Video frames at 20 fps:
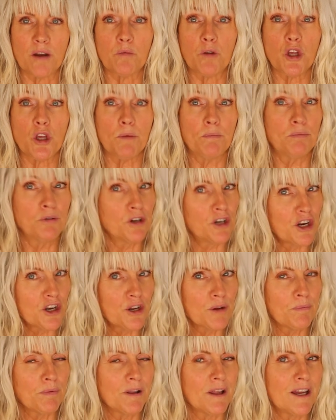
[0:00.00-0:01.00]
and what you put on
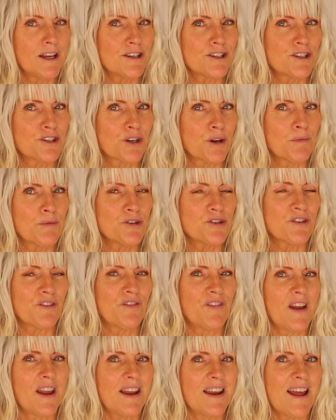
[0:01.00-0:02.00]
your plate determines your
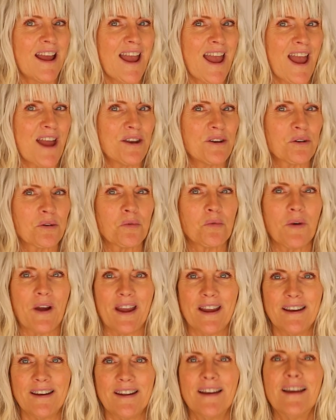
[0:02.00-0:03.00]
fate and your
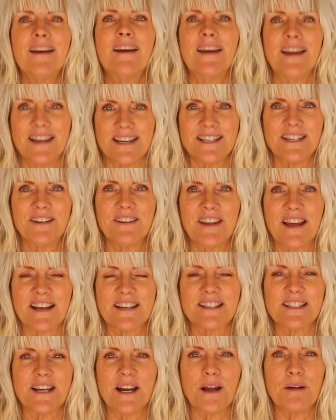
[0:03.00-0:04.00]
weight. Until
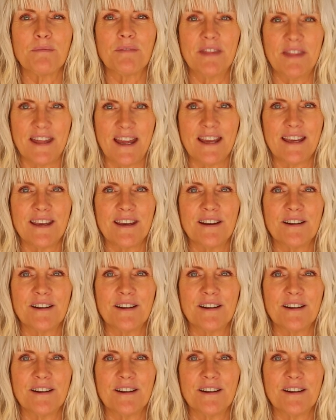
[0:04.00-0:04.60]
next time, thank